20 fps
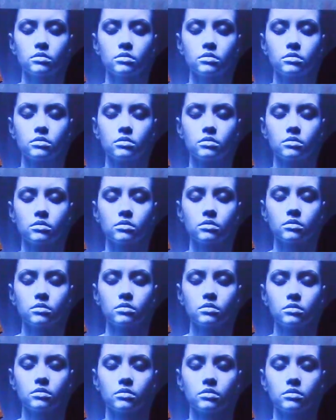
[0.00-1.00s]

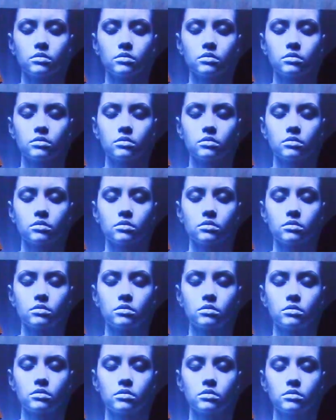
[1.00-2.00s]

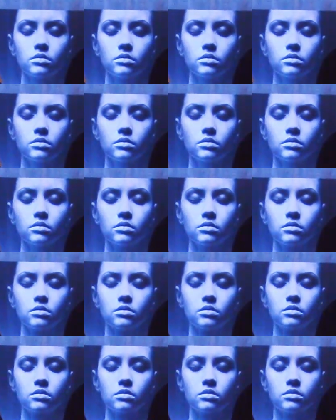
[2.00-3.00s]

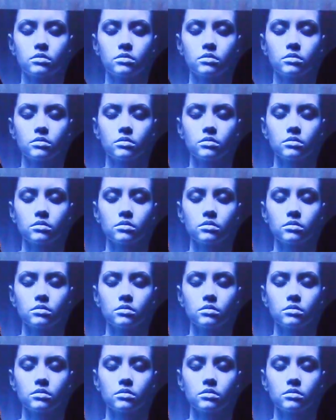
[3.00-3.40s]
No words are spoken by the person on screen.